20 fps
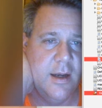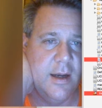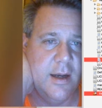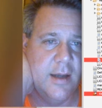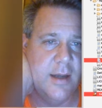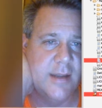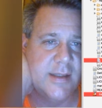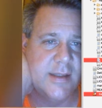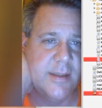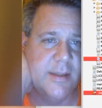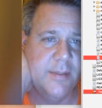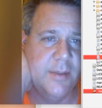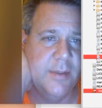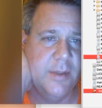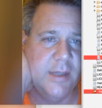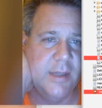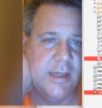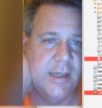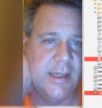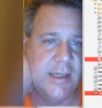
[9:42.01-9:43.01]

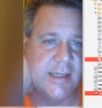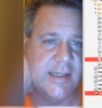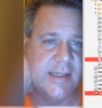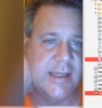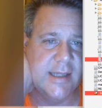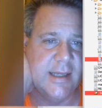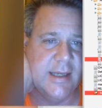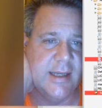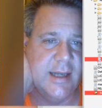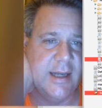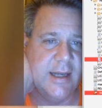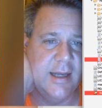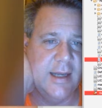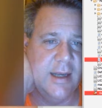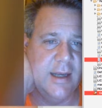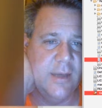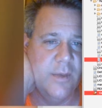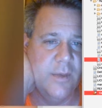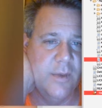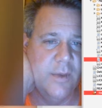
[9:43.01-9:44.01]
simple. Like I said, I
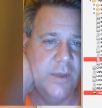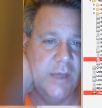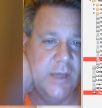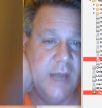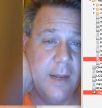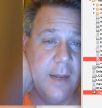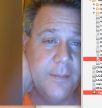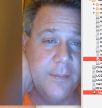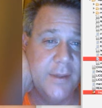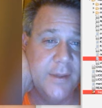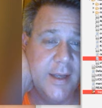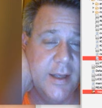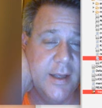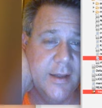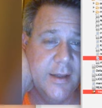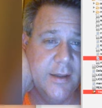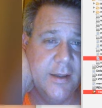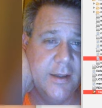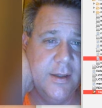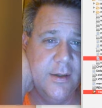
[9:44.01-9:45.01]
got real
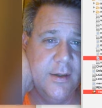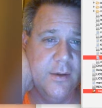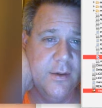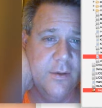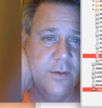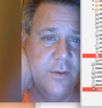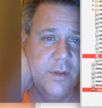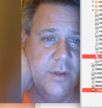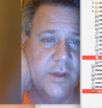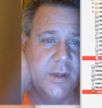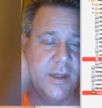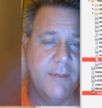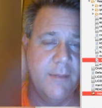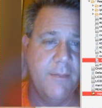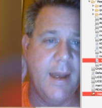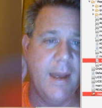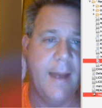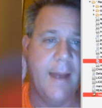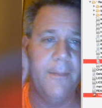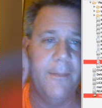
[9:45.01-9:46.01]
complicated here with the
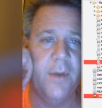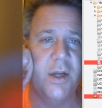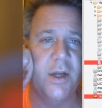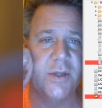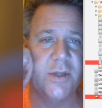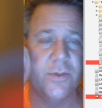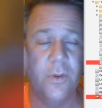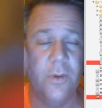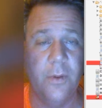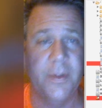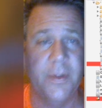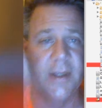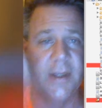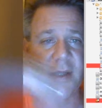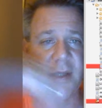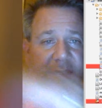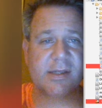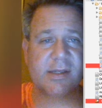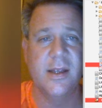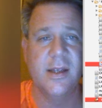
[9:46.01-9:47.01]
map module
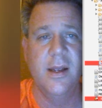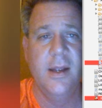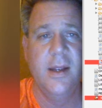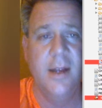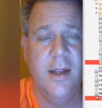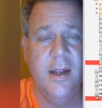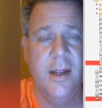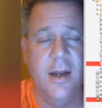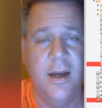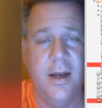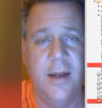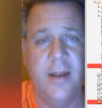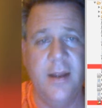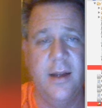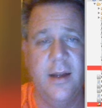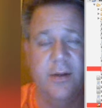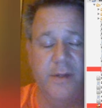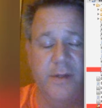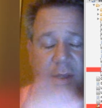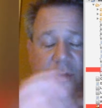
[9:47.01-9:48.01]
because
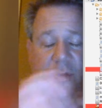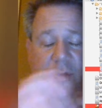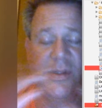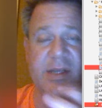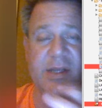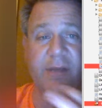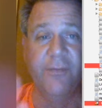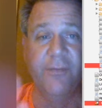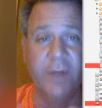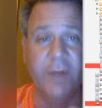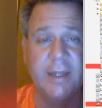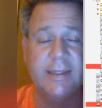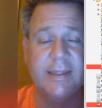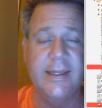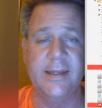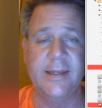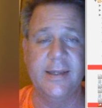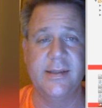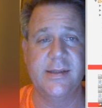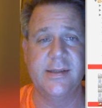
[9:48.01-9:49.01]
it was
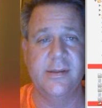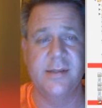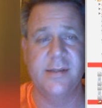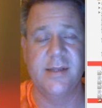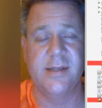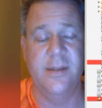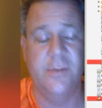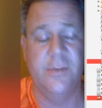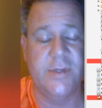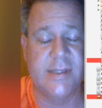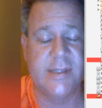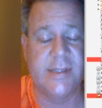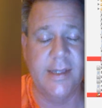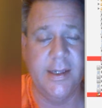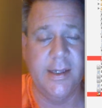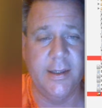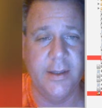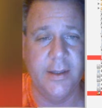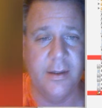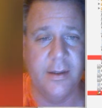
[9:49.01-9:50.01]
conflicting. Some was
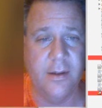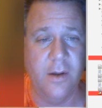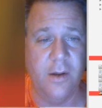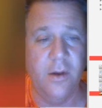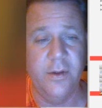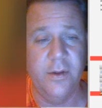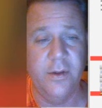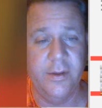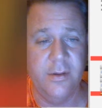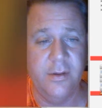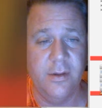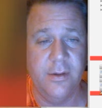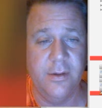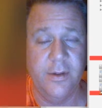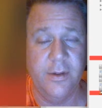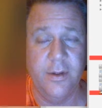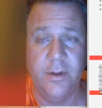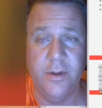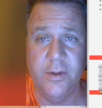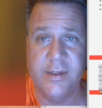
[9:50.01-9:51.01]
saying that, oh,
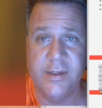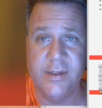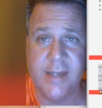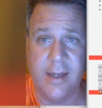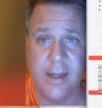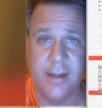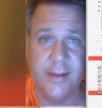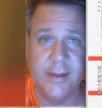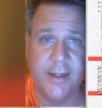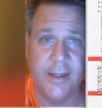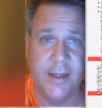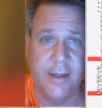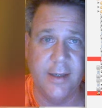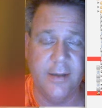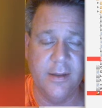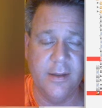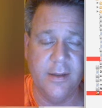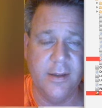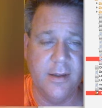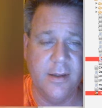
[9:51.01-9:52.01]
it's out of date,
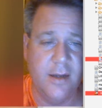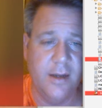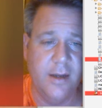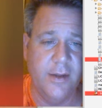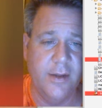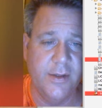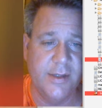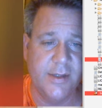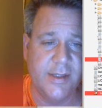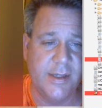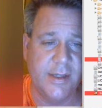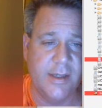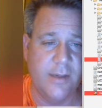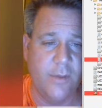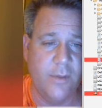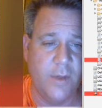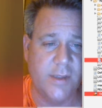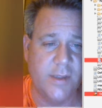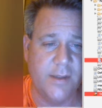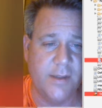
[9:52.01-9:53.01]
and others said
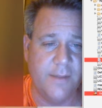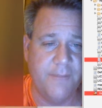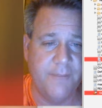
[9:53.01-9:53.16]
it wasn't.